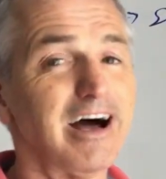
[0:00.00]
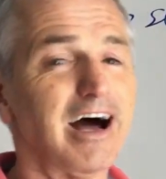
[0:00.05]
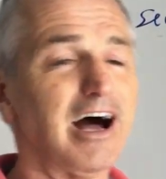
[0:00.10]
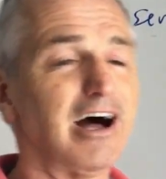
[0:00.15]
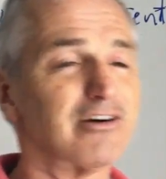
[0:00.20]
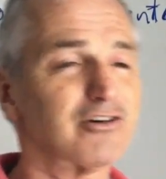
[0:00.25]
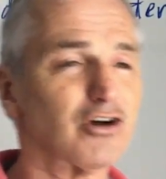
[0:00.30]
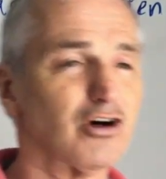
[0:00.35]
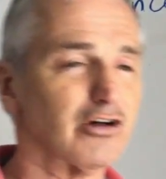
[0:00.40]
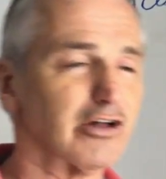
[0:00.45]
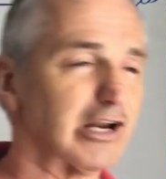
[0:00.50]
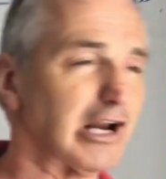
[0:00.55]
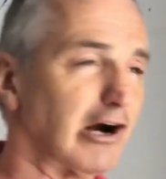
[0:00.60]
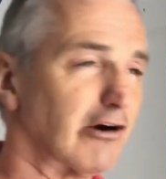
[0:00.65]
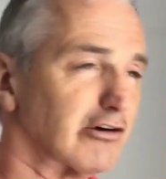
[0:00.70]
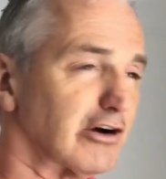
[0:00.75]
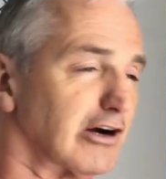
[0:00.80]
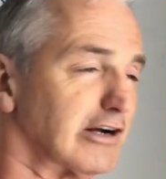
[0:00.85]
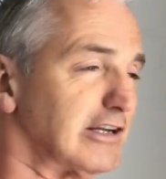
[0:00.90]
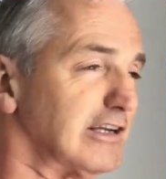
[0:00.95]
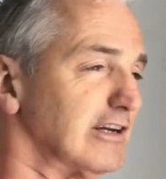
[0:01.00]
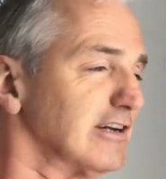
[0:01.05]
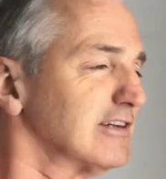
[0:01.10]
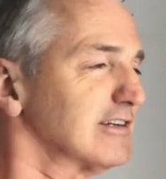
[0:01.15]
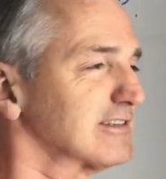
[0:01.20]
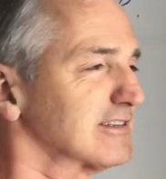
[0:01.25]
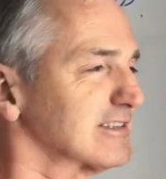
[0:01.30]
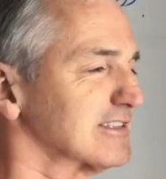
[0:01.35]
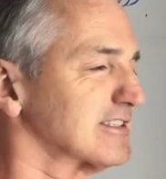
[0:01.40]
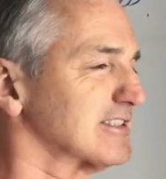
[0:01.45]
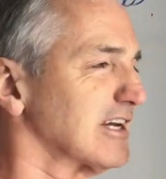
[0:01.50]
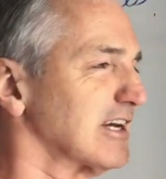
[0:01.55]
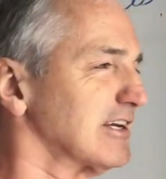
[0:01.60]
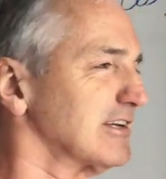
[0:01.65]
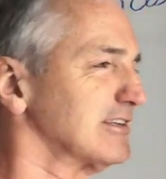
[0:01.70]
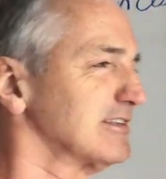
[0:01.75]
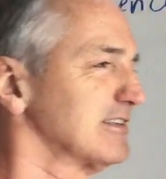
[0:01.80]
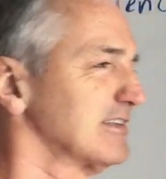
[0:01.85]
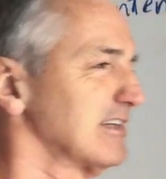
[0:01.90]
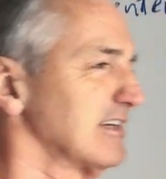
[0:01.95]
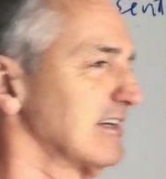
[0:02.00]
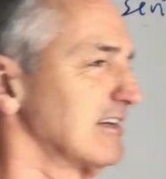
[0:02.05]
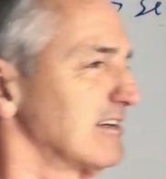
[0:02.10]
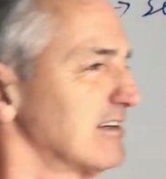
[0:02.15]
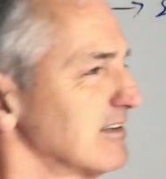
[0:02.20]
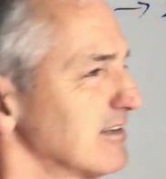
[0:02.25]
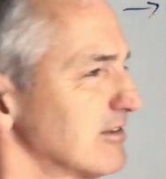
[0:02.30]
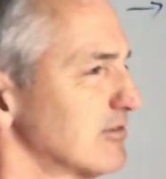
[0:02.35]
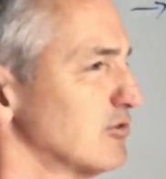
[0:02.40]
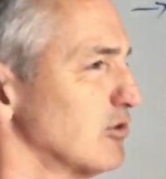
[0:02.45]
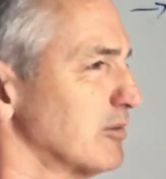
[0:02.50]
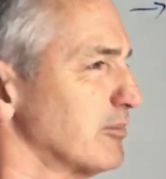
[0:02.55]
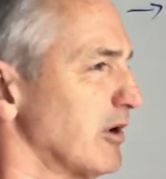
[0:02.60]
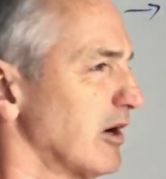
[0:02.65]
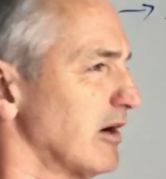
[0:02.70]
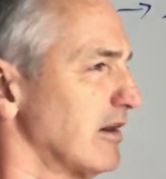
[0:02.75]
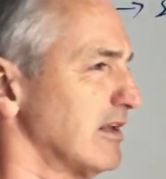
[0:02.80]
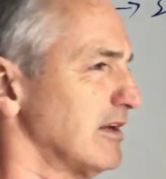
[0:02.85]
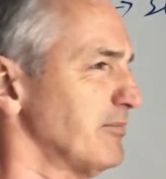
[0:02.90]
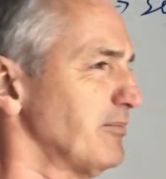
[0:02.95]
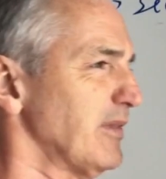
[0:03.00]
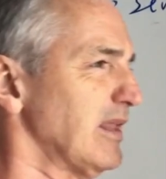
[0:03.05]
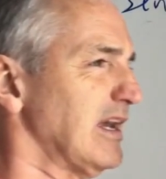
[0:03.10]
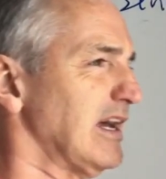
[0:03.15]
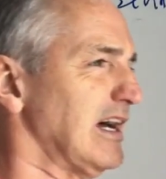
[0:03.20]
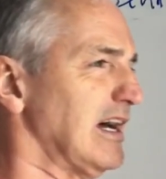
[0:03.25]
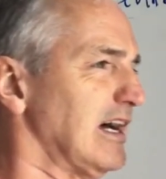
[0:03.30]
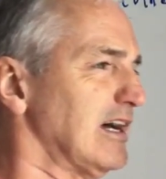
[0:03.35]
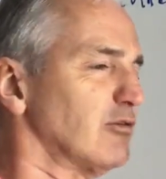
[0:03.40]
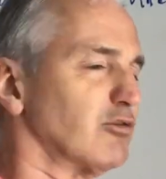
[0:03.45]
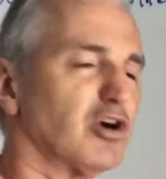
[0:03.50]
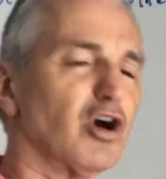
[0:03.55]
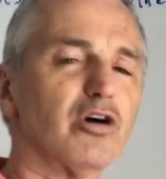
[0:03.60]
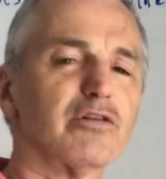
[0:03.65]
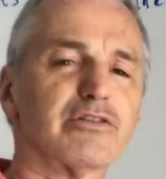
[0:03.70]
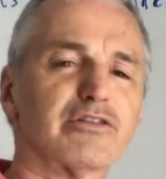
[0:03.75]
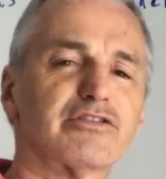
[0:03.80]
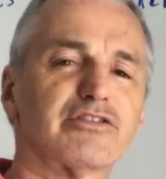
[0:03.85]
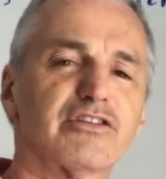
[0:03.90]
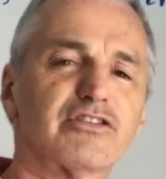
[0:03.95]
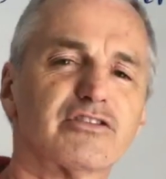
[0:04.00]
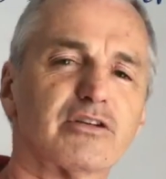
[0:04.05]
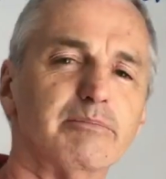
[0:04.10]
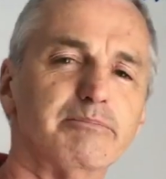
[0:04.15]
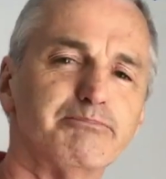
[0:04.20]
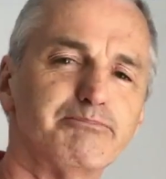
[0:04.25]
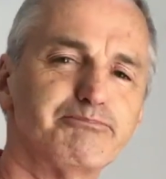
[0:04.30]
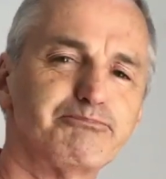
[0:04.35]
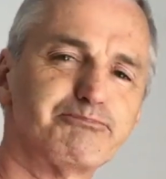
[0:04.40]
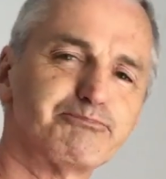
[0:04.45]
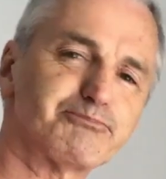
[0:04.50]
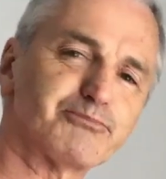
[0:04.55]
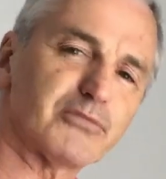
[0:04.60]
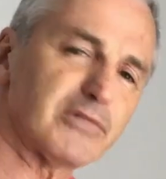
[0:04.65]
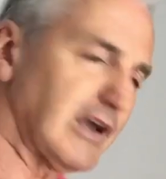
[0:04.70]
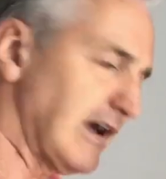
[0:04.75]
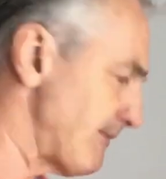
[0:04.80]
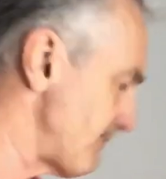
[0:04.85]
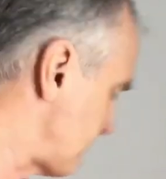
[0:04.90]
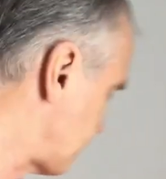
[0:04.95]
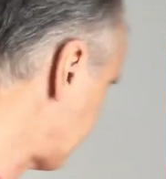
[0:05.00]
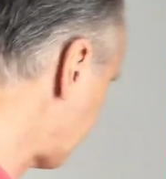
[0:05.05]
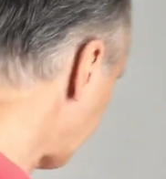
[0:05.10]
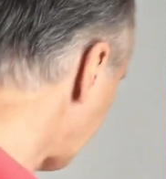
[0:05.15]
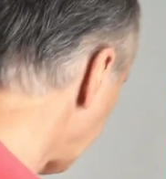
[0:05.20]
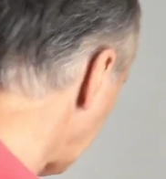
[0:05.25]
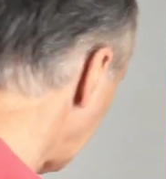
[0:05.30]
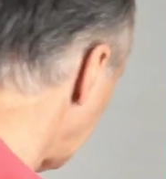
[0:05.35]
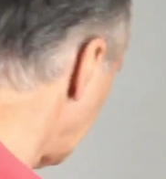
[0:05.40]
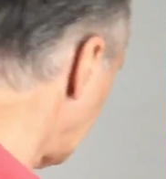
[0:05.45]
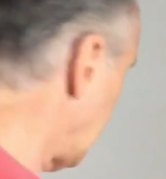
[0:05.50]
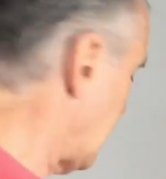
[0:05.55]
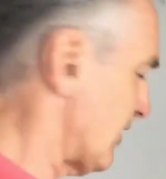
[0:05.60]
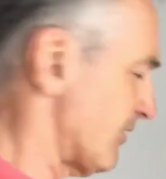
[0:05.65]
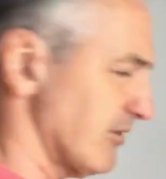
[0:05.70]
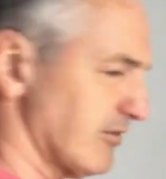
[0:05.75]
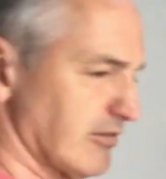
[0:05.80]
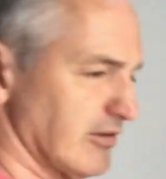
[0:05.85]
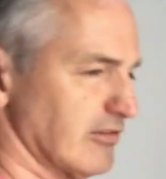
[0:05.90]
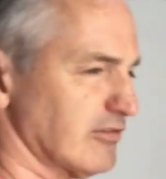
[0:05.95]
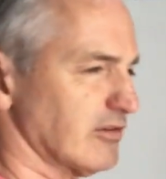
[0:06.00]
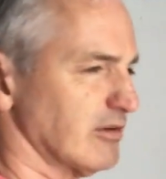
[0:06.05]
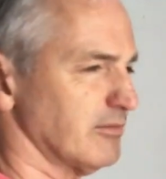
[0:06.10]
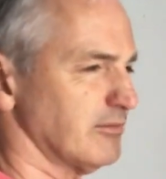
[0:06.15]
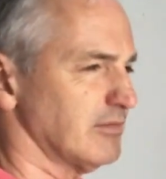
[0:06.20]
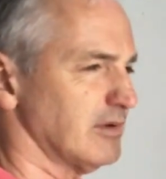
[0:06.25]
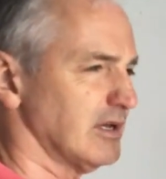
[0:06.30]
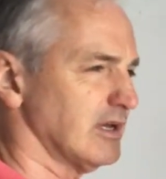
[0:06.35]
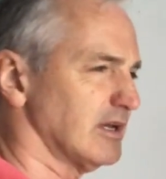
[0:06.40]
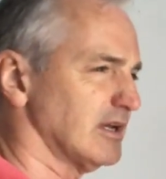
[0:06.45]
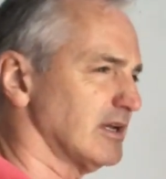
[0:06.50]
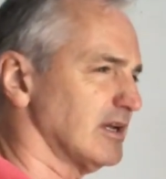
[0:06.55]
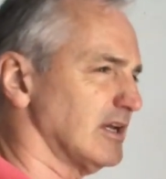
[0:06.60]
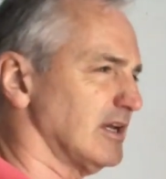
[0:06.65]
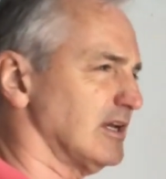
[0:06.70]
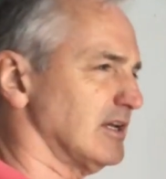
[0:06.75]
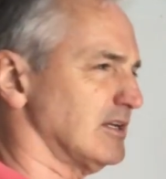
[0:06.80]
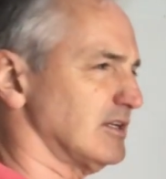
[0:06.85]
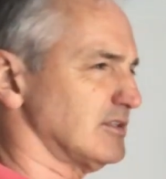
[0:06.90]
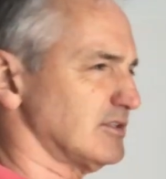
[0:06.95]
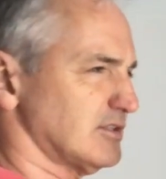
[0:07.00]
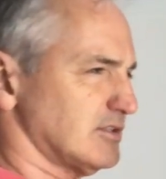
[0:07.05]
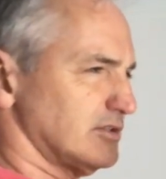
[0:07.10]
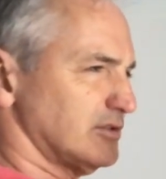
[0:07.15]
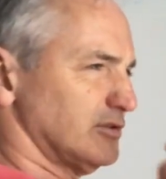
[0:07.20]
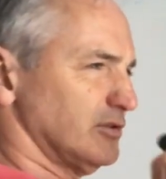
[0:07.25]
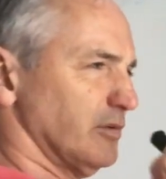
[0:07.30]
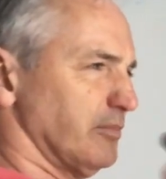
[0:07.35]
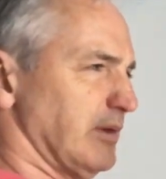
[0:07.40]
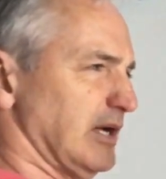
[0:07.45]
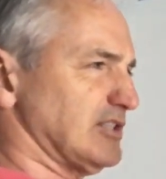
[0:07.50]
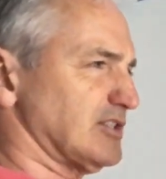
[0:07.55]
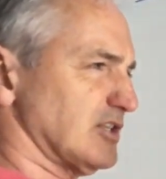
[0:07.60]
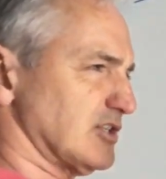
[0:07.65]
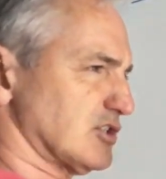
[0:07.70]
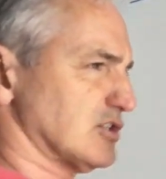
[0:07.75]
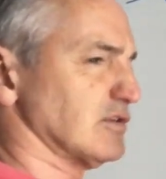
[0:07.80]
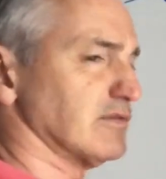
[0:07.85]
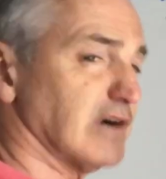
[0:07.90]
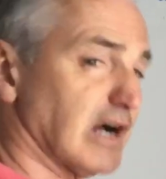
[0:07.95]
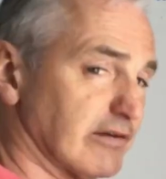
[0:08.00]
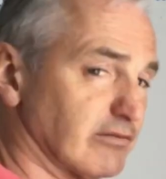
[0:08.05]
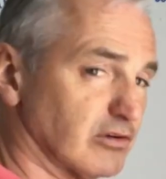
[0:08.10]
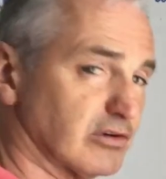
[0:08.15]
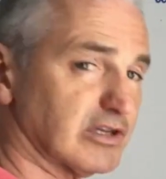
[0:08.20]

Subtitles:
I'll call it our idea, because I took part in it. Call it the system, okay? And the system is your basic survival